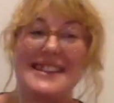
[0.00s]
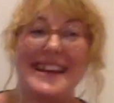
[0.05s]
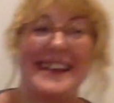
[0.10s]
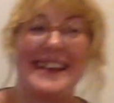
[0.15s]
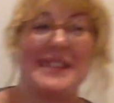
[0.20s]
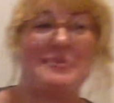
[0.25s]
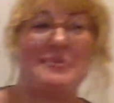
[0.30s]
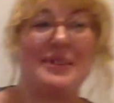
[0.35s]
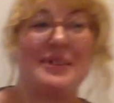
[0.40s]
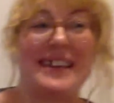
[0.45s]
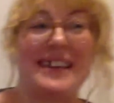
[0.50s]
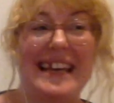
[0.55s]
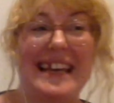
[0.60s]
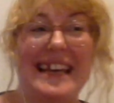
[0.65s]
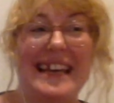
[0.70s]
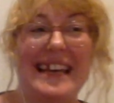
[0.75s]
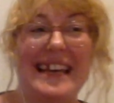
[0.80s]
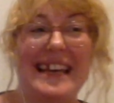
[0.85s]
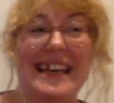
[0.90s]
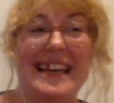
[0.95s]
the
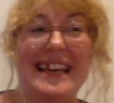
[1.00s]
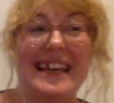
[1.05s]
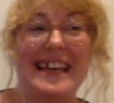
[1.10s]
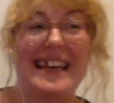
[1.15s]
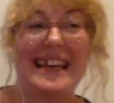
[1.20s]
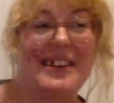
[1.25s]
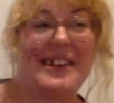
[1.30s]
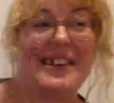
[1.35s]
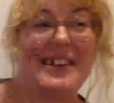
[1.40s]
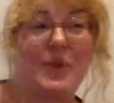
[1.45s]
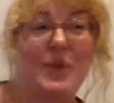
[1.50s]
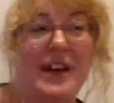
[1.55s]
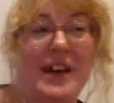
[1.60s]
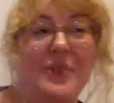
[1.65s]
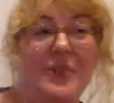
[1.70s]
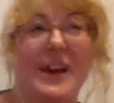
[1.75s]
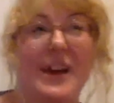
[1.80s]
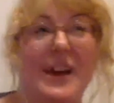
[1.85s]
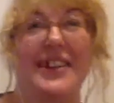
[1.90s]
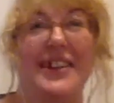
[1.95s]
beginning, it
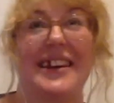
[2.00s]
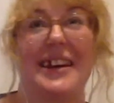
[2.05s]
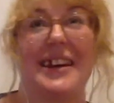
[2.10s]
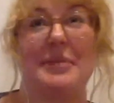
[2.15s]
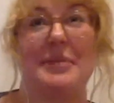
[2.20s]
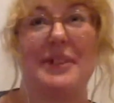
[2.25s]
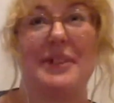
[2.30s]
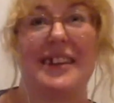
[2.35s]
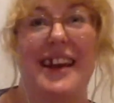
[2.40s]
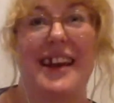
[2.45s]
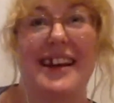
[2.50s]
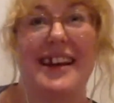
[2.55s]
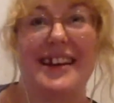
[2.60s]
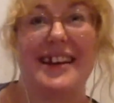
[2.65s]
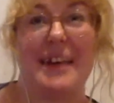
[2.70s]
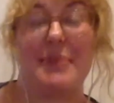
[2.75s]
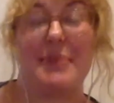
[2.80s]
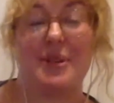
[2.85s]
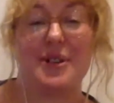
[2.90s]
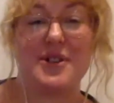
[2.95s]
went a little bit like that,
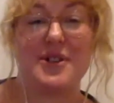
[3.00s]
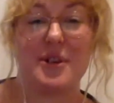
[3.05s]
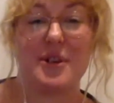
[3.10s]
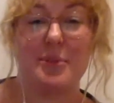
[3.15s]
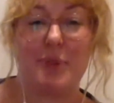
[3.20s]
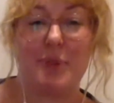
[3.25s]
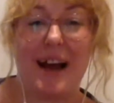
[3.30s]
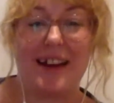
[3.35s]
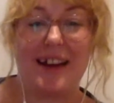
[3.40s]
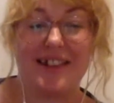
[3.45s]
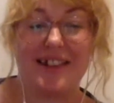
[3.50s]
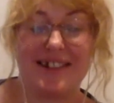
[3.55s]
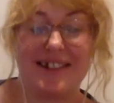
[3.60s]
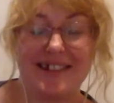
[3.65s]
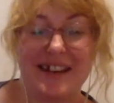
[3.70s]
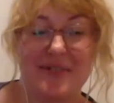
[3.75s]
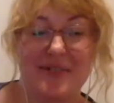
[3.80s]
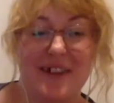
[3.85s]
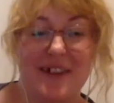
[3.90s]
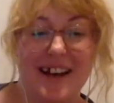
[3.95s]
because you're practicing,
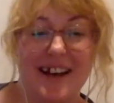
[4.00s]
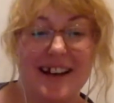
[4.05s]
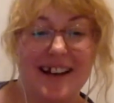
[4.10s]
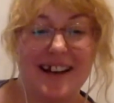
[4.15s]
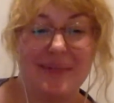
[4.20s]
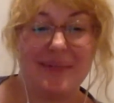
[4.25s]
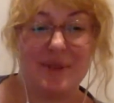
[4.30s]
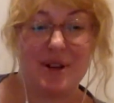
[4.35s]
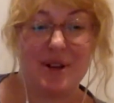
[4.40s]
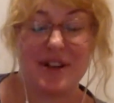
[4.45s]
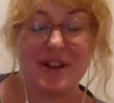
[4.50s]
right? I'm learning